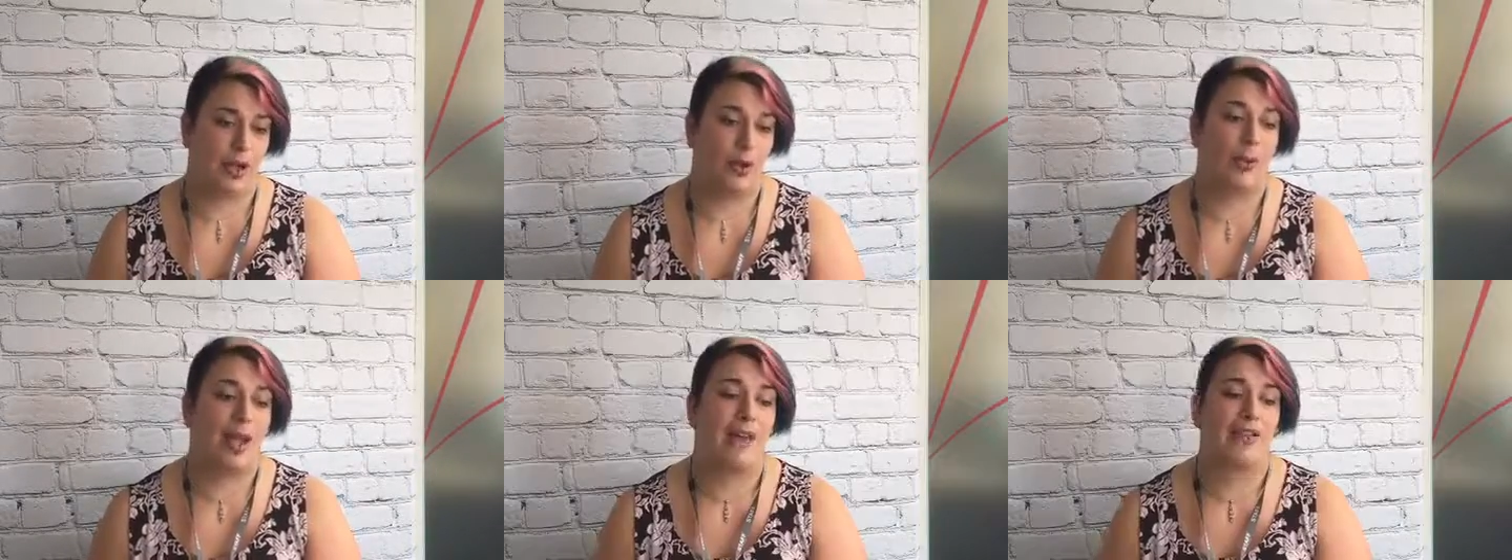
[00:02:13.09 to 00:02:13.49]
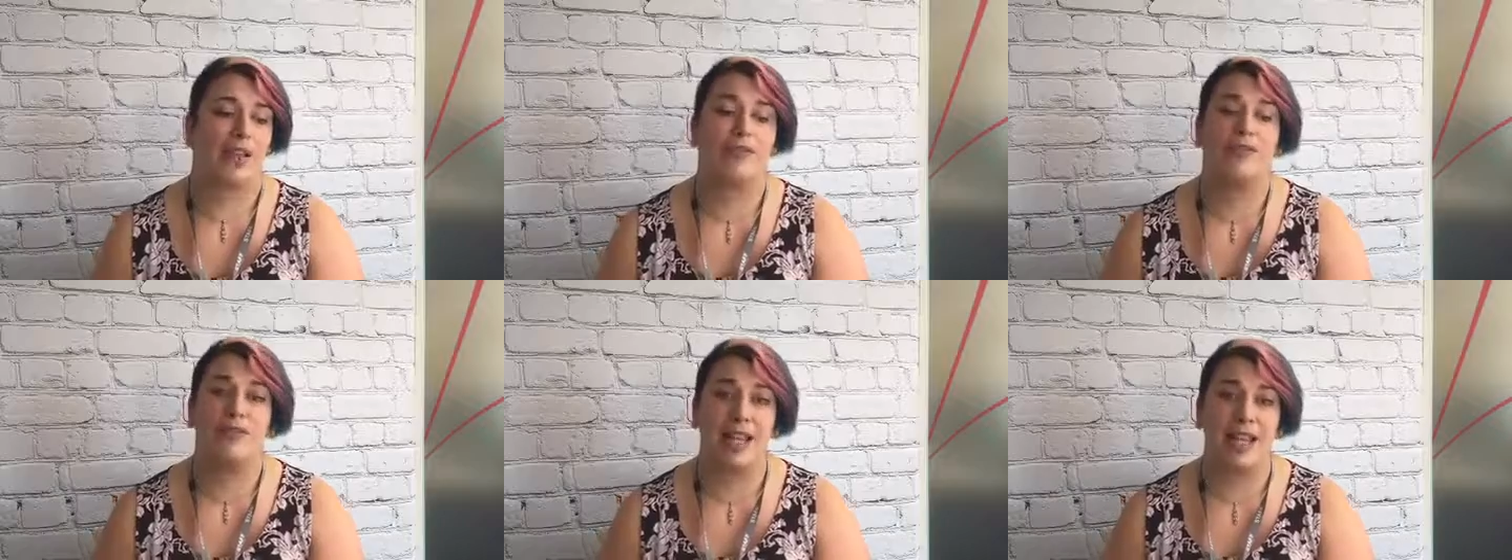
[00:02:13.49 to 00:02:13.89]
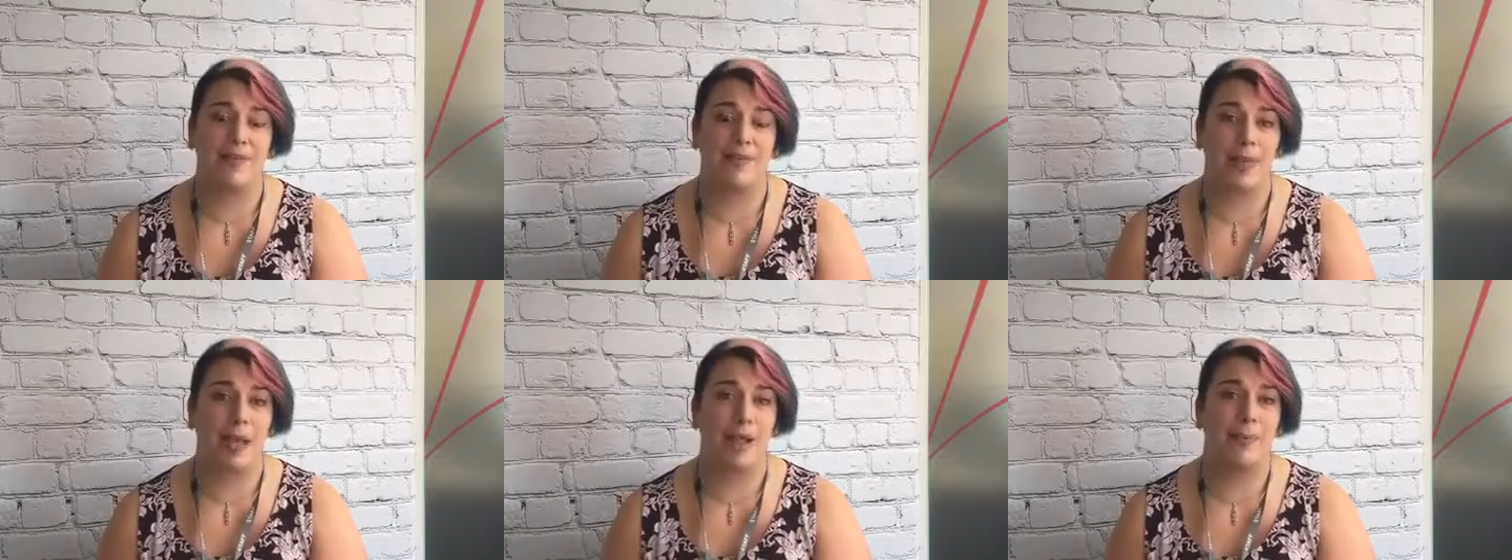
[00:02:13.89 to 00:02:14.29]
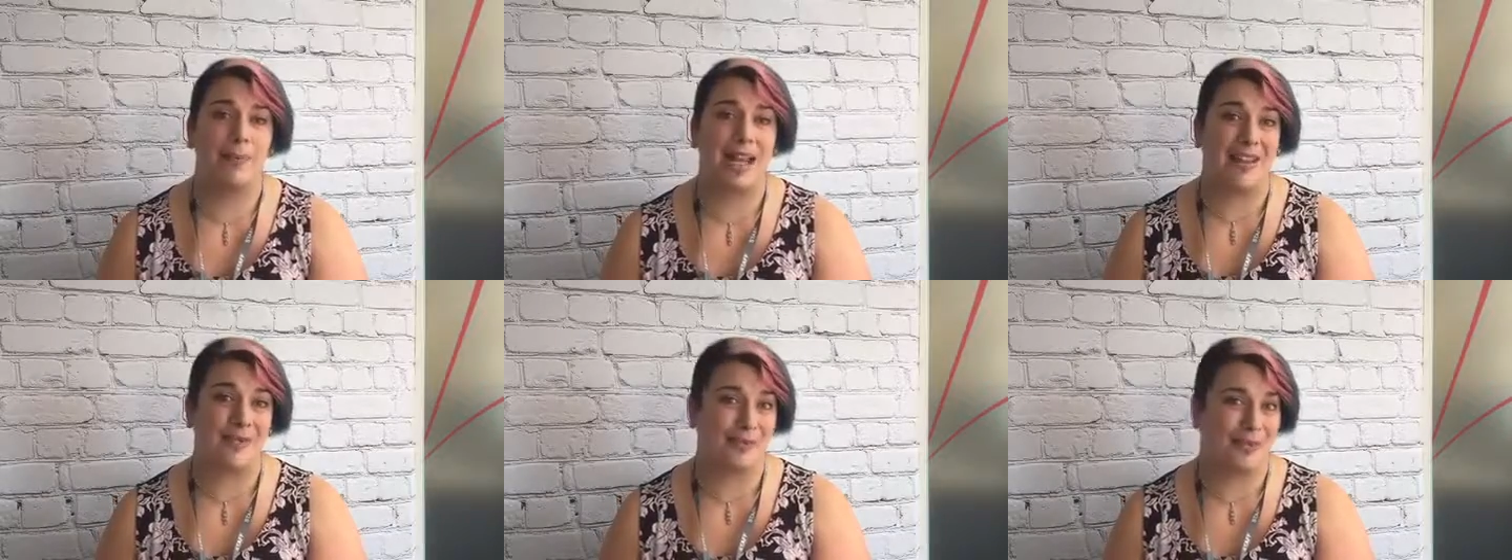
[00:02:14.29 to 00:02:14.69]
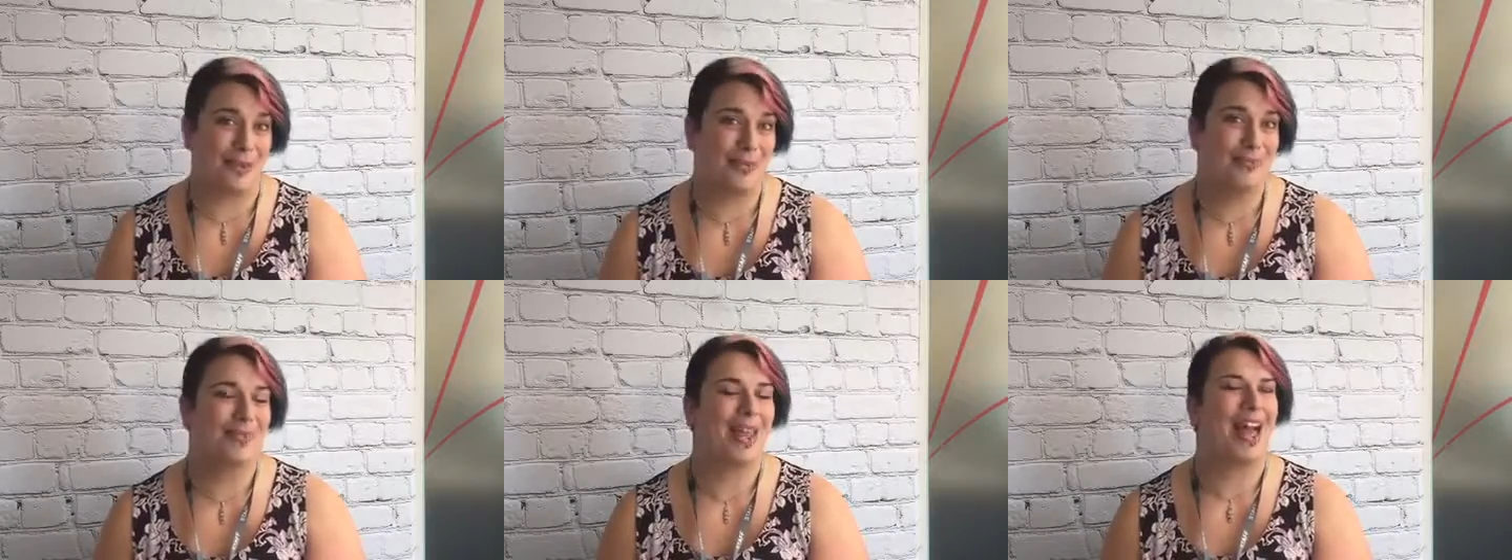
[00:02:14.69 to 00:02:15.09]
We have a complaint
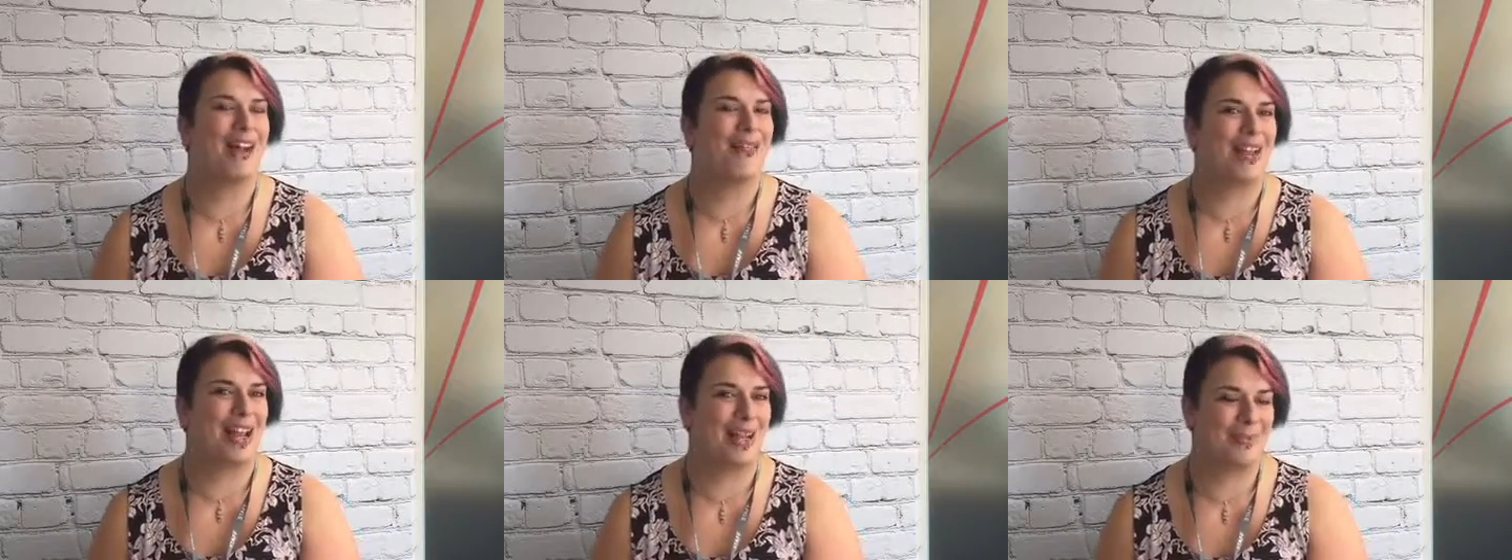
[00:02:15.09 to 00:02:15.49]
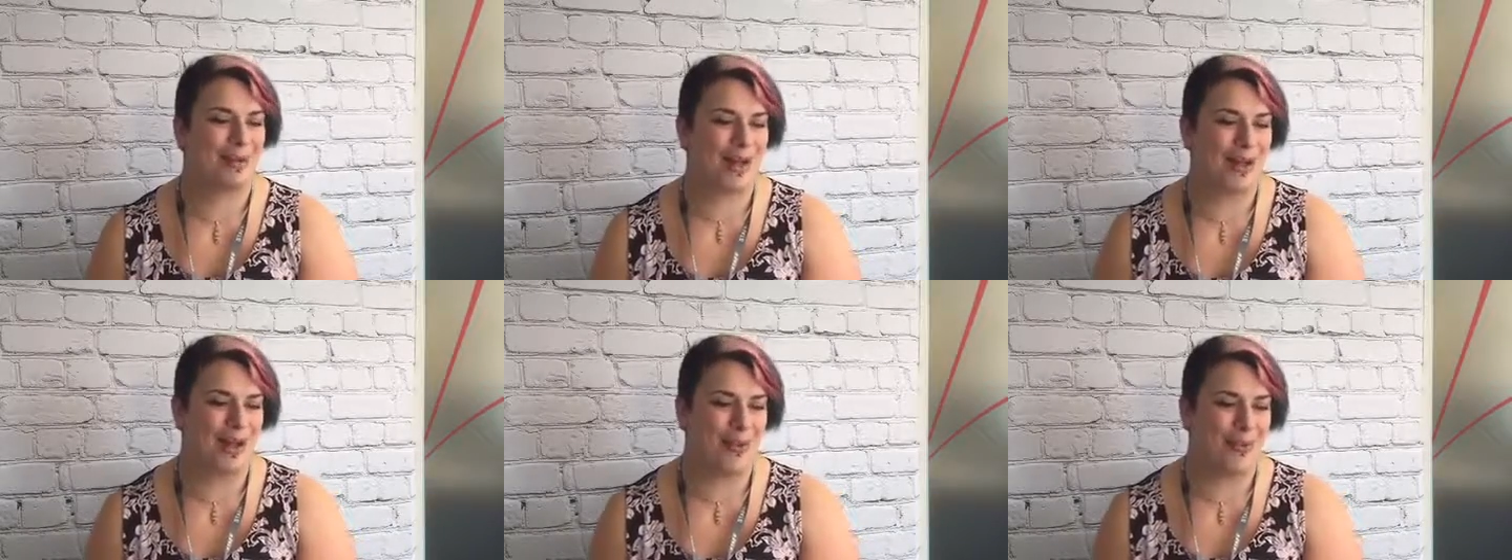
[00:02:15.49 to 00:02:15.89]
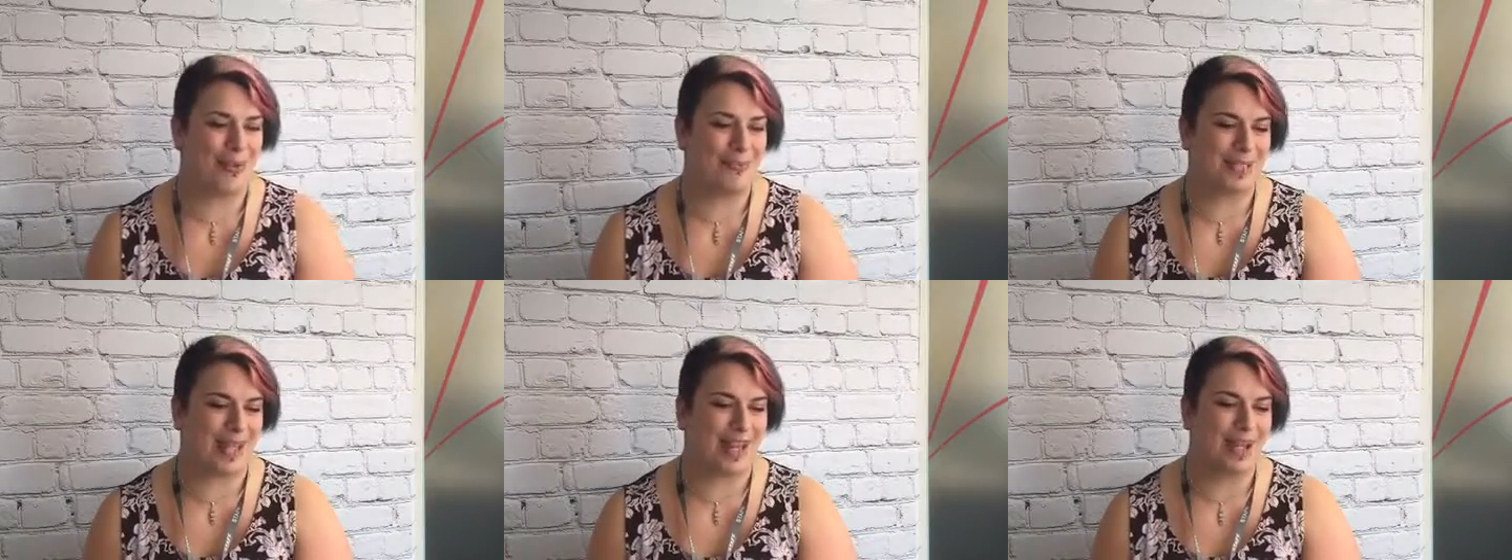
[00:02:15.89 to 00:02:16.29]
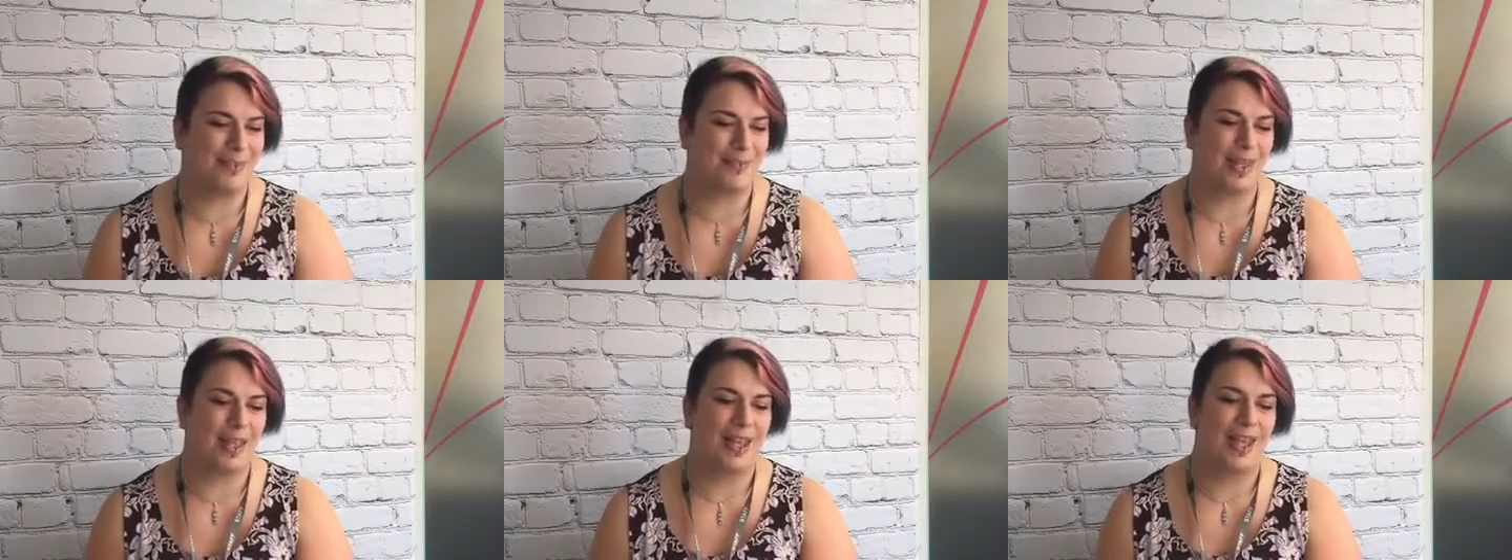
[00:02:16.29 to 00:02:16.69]
form available on our website,